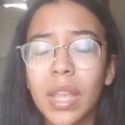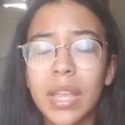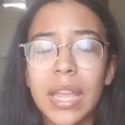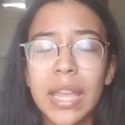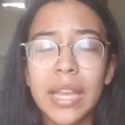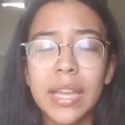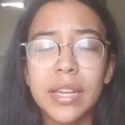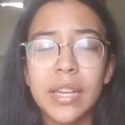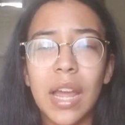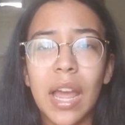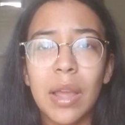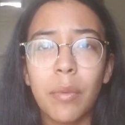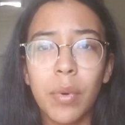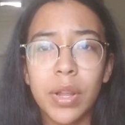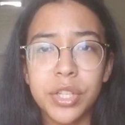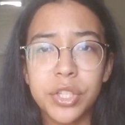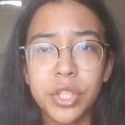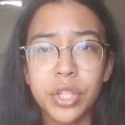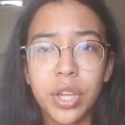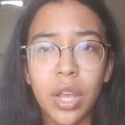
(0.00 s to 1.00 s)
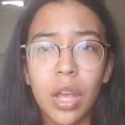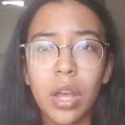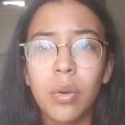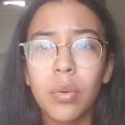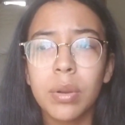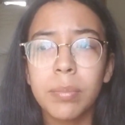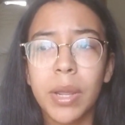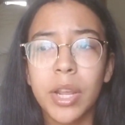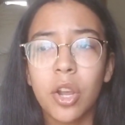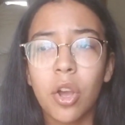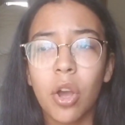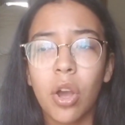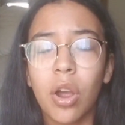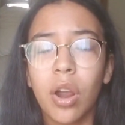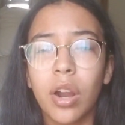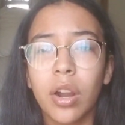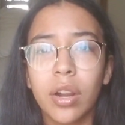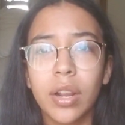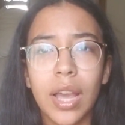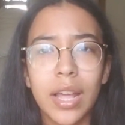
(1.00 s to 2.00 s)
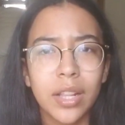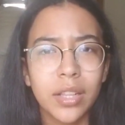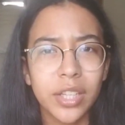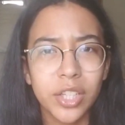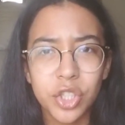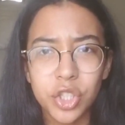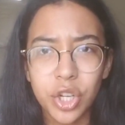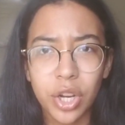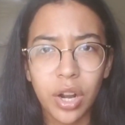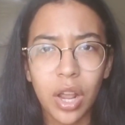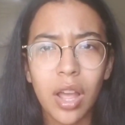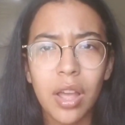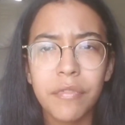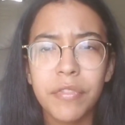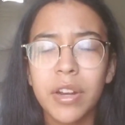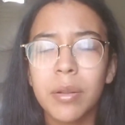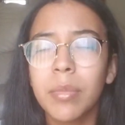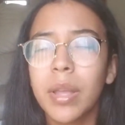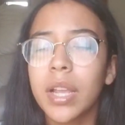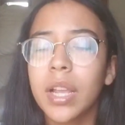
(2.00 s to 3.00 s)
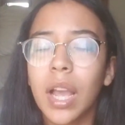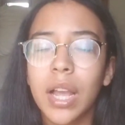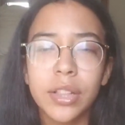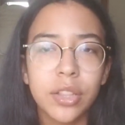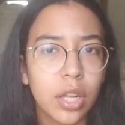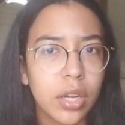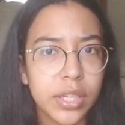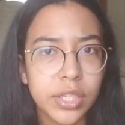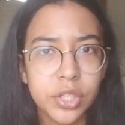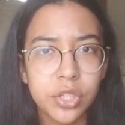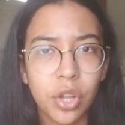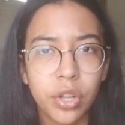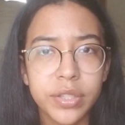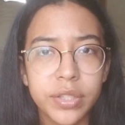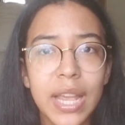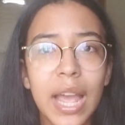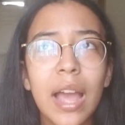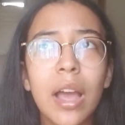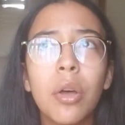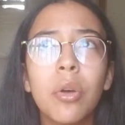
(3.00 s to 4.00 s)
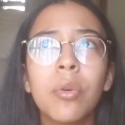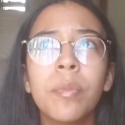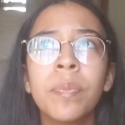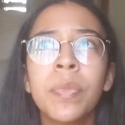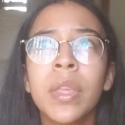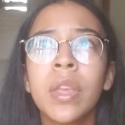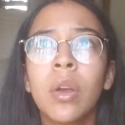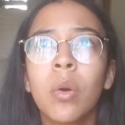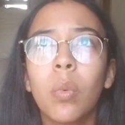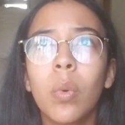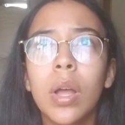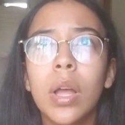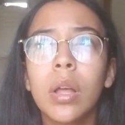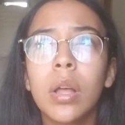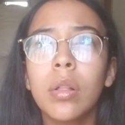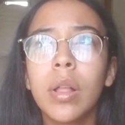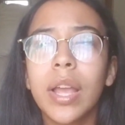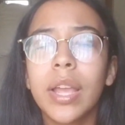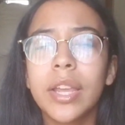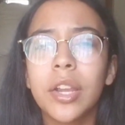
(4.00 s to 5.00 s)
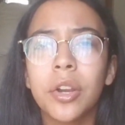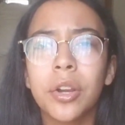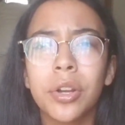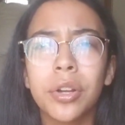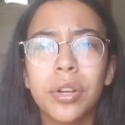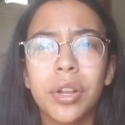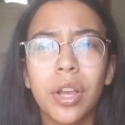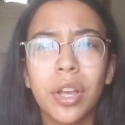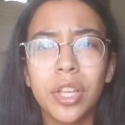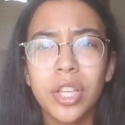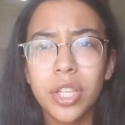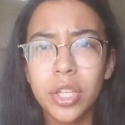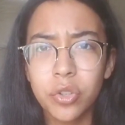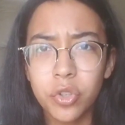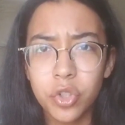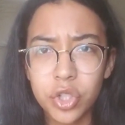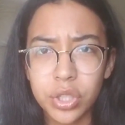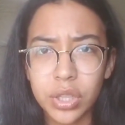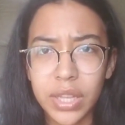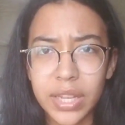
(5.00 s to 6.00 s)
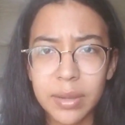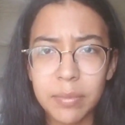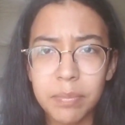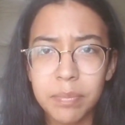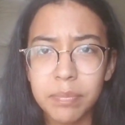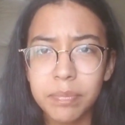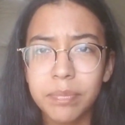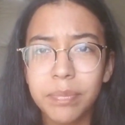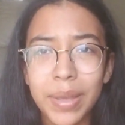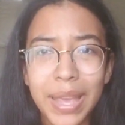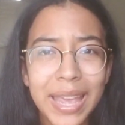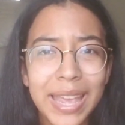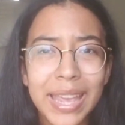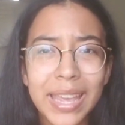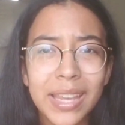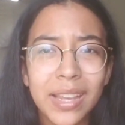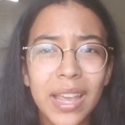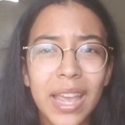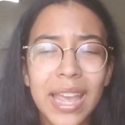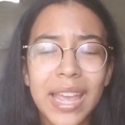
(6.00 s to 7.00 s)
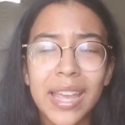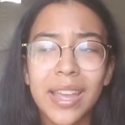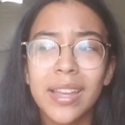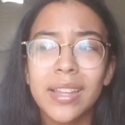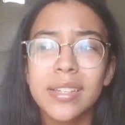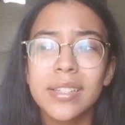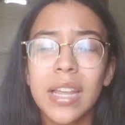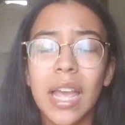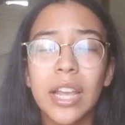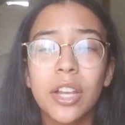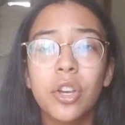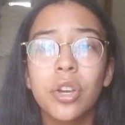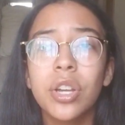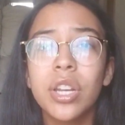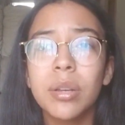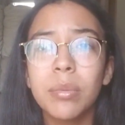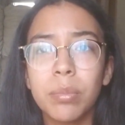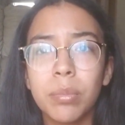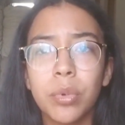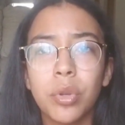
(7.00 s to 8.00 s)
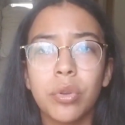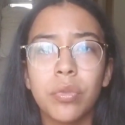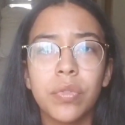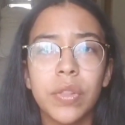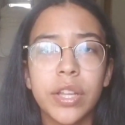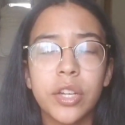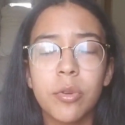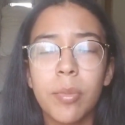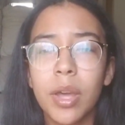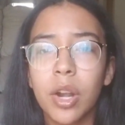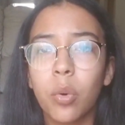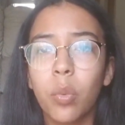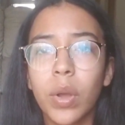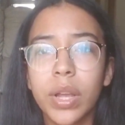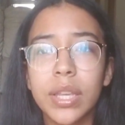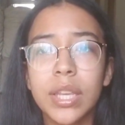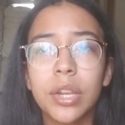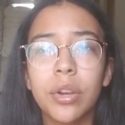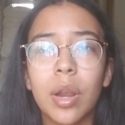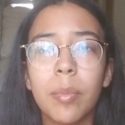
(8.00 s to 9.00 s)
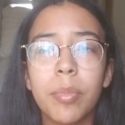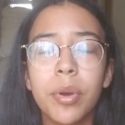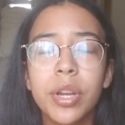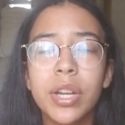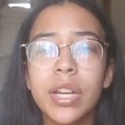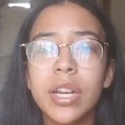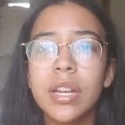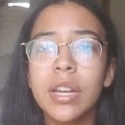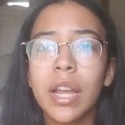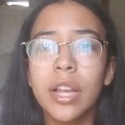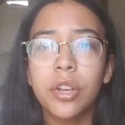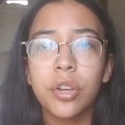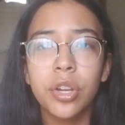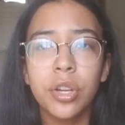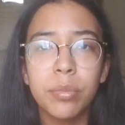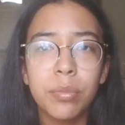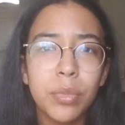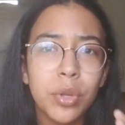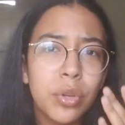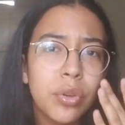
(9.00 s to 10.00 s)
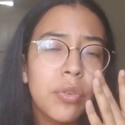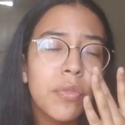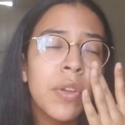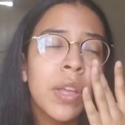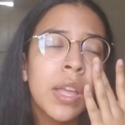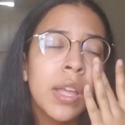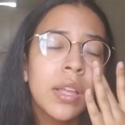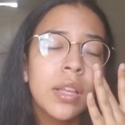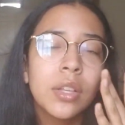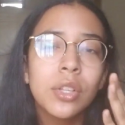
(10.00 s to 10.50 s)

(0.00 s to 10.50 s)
And I went to go and my car kind of like shut off, and I'm like, I thought I stalled out. Well, I heard a huge like bang and I couldn't move. Like, no matter what gear I put it in, I couldn't move.